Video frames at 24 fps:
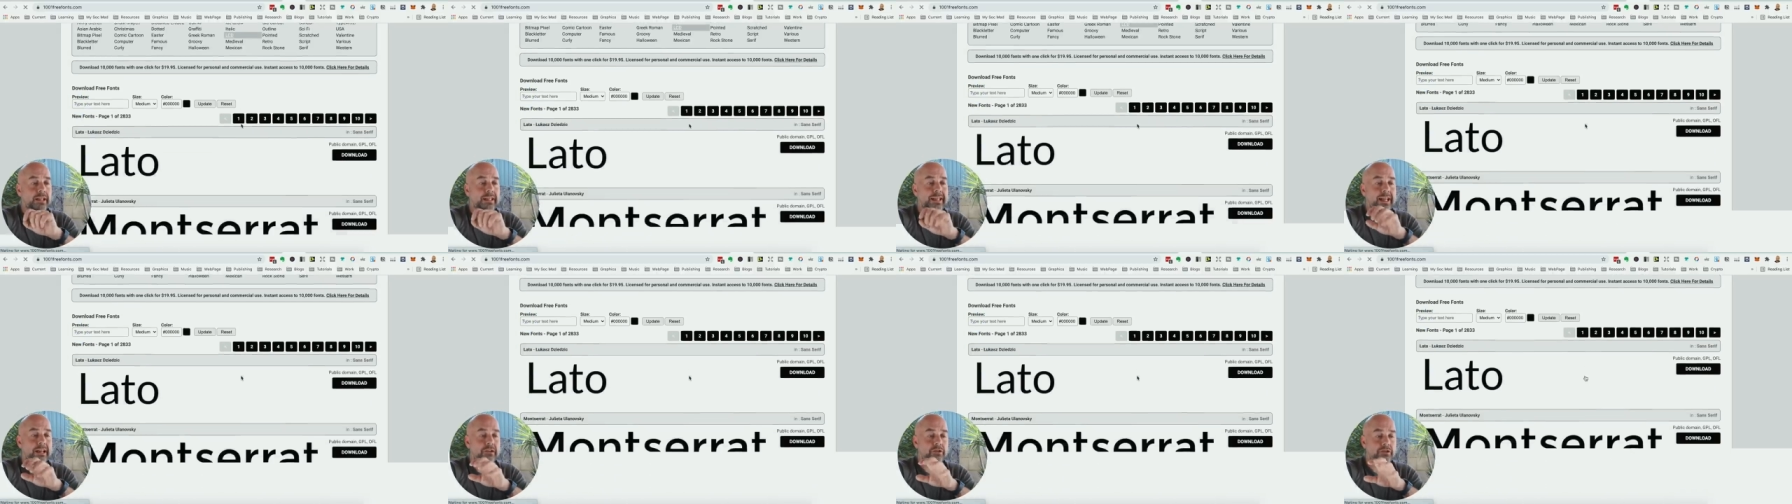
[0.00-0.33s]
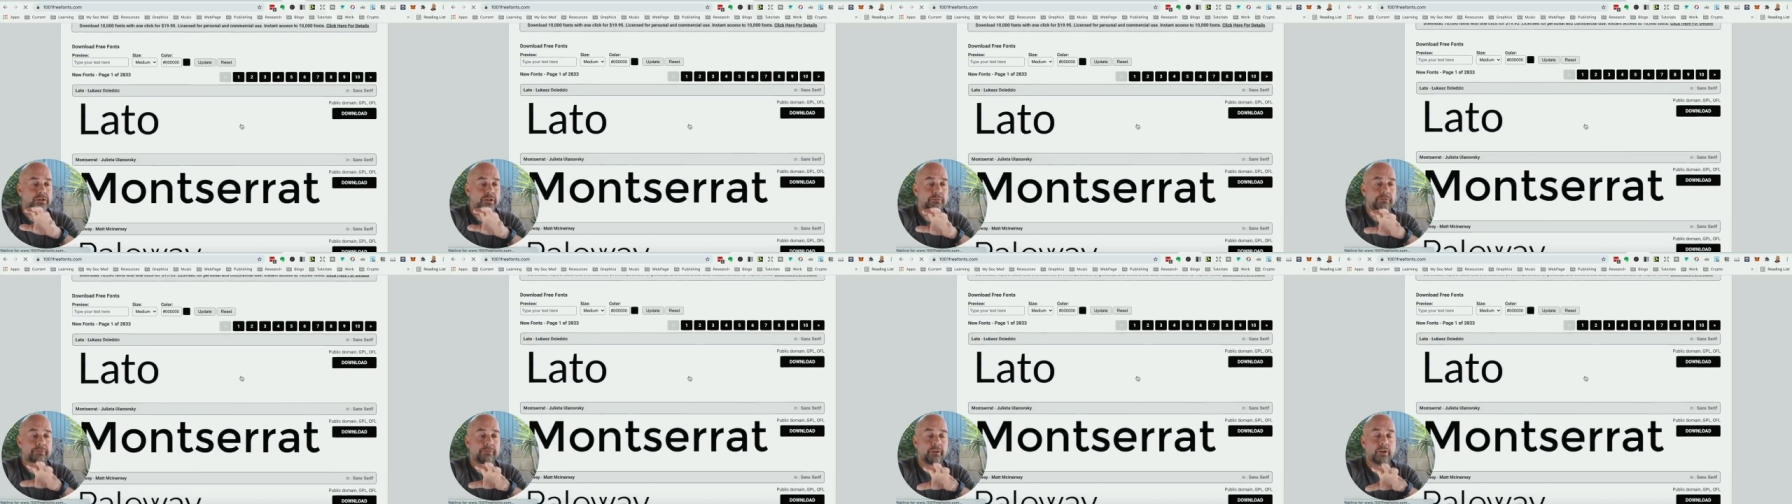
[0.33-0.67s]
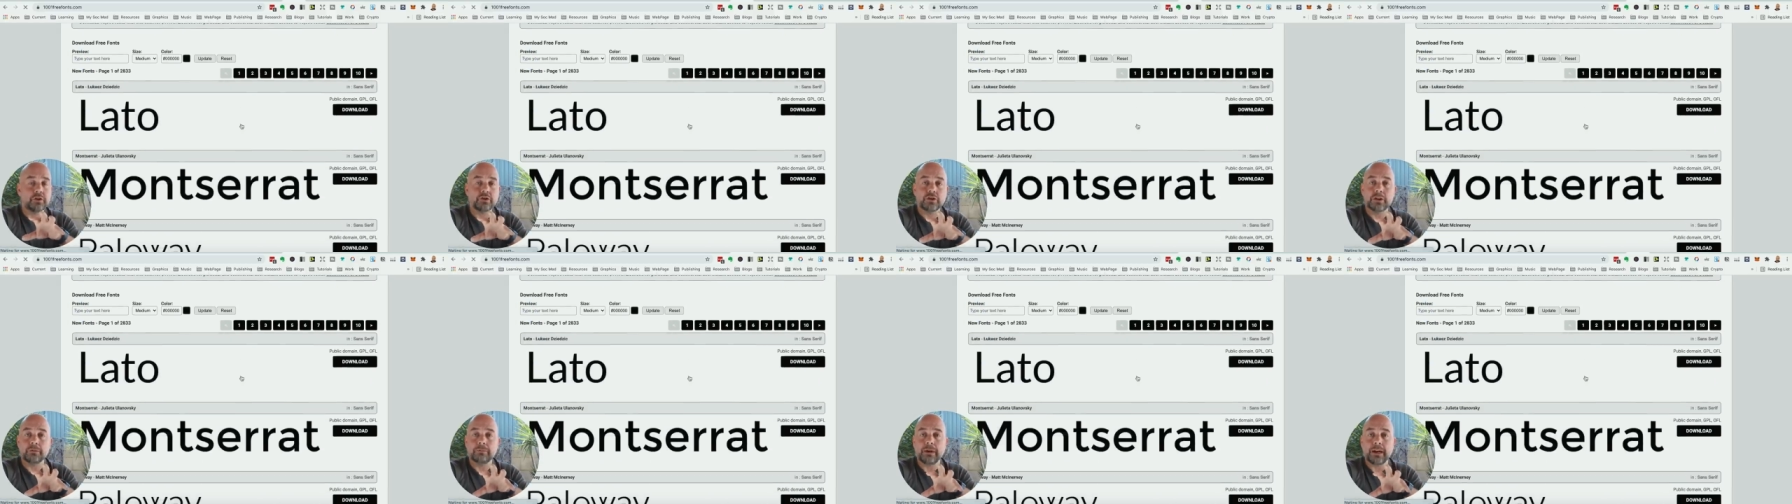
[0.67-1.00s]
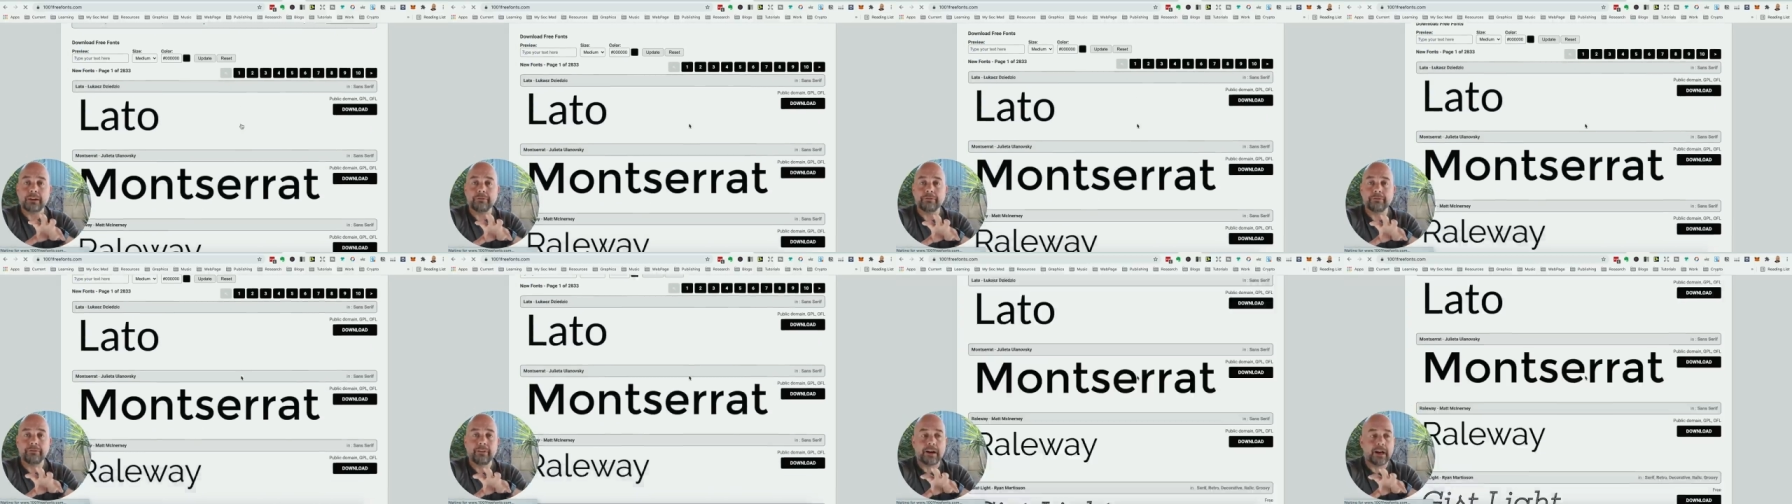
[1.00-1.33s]
Now some fonts you
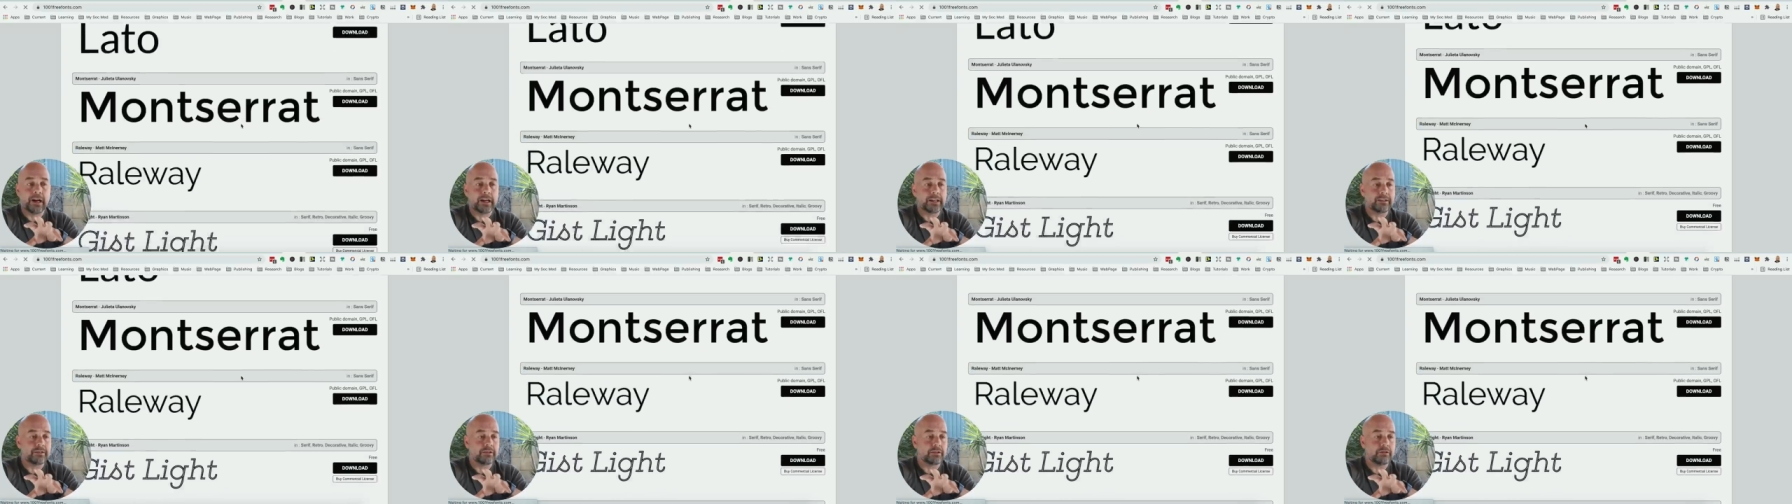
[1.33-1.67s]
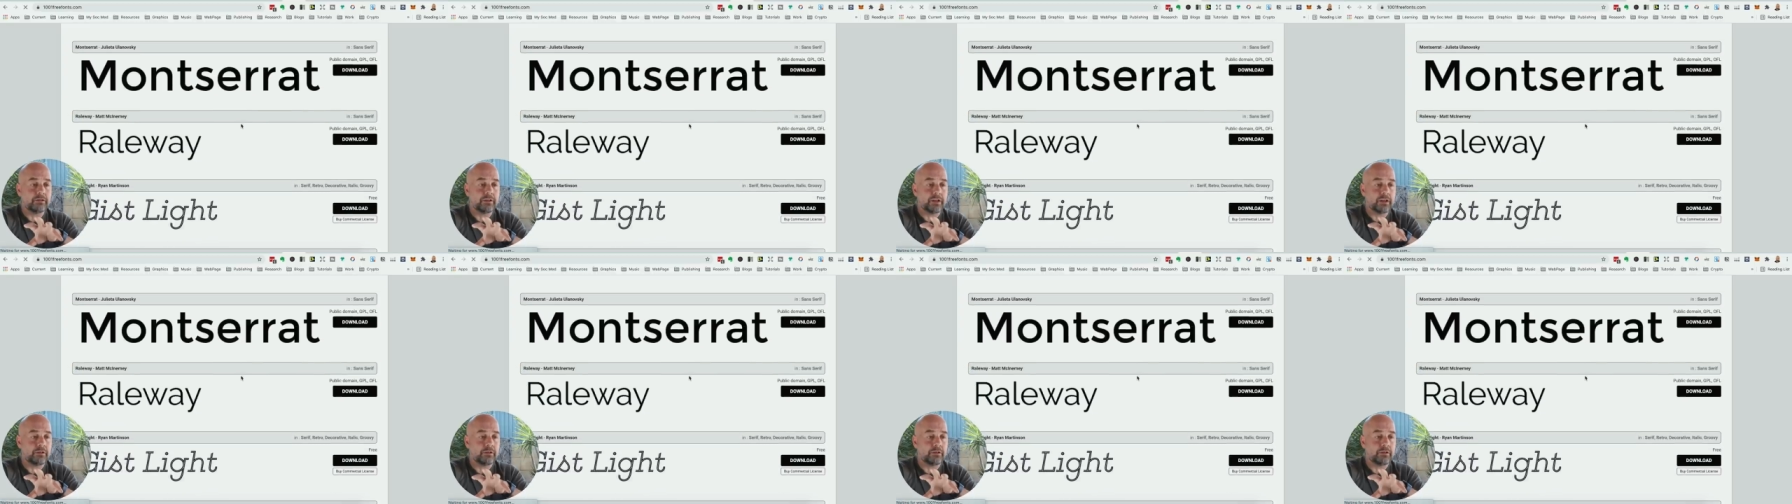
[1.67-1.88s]
may find are,